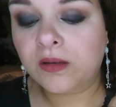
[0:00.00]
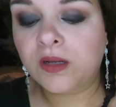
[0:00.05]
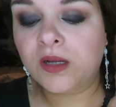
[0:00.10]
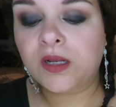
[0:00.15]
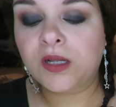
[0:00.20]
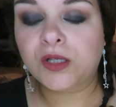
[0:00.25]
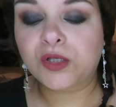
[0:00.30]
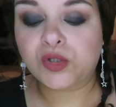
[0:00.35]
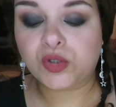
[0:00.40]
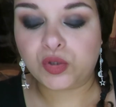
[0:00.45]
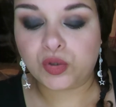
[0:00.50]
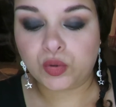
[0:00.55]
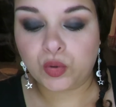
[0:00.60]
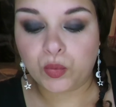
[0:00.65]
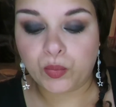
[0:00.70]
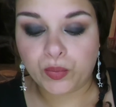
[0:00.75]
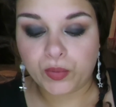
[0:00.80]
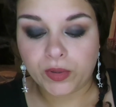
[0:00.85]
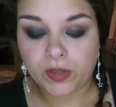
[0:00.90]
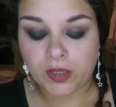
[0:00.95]
It is
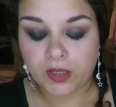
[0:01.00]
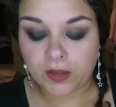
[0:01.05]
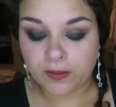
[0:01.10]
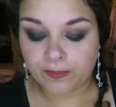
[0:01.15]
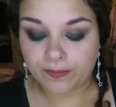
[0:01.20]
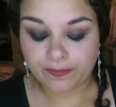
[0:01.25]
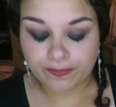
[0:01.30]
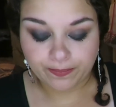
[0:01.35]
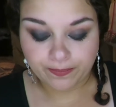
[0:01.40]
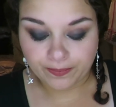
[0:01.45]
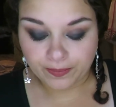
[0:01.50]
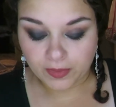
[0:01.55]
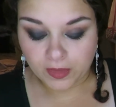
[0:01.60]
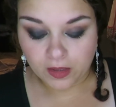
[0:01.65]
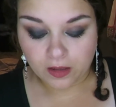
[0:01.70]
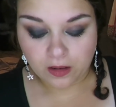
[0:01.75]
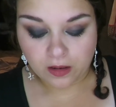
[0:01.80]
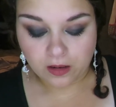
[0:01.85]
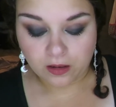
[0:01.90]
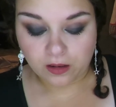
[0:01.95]
so pretty.
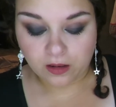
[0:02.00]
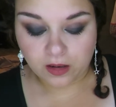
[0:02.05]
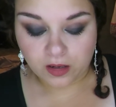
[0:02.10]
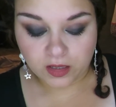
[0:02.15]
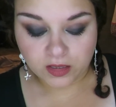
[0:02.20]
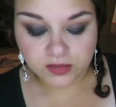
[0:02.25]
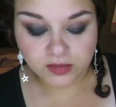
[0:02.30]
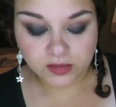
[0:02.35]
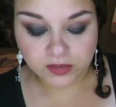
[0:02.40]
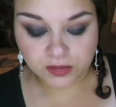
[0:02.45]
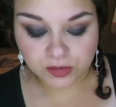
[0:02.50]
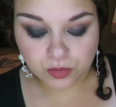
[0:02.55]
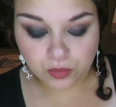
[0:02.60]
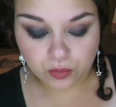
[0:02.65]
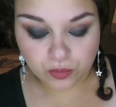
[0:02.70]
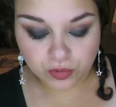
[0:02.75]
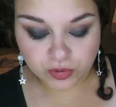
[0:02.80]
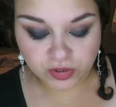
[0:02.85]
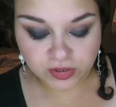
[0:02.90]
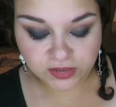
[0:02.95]
Guys, it's
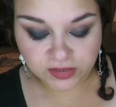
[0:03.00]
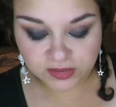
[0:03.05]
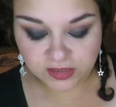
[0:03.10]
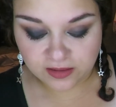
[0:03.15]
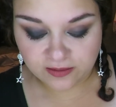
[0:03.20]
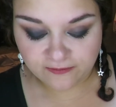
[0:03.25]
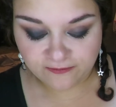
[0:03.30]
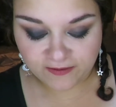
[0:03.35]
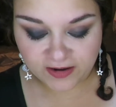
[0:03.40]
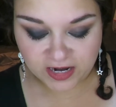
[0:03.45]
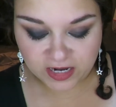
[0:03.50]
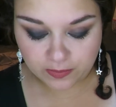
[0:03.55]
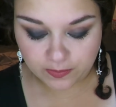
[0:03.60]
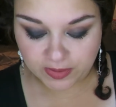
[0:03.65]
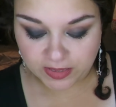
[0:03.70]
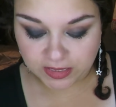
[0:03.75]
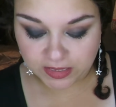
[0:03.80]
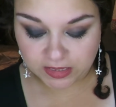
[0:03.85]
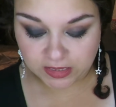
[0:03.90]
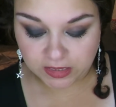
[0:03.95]
gorgeous. And
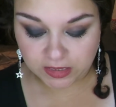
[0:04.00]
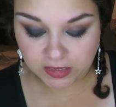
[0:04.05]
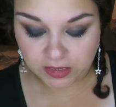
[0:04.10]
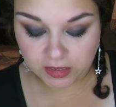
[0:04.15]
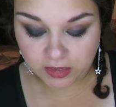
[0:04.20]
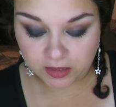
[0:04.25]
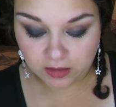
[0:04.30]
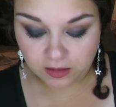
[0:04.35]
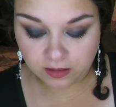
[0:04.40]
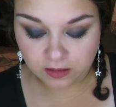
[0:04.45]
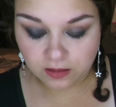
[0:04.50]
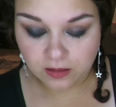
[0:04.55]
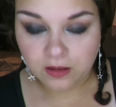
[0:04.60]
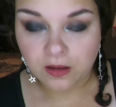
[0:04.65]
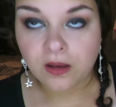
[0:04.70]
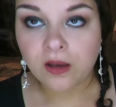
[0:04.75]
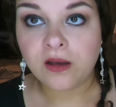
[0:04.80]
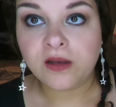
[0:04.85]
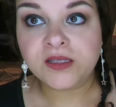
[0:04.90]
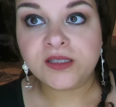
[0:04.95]
Vitamin E.
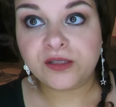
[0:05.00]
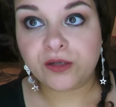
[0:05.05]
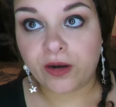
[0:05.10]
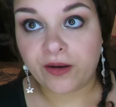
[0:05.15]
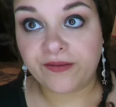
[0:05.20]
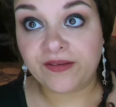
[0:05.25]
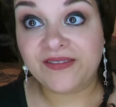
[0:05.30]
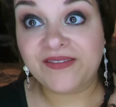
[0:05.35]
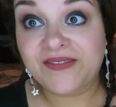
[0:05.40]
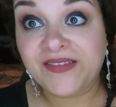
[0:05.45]
Sorry,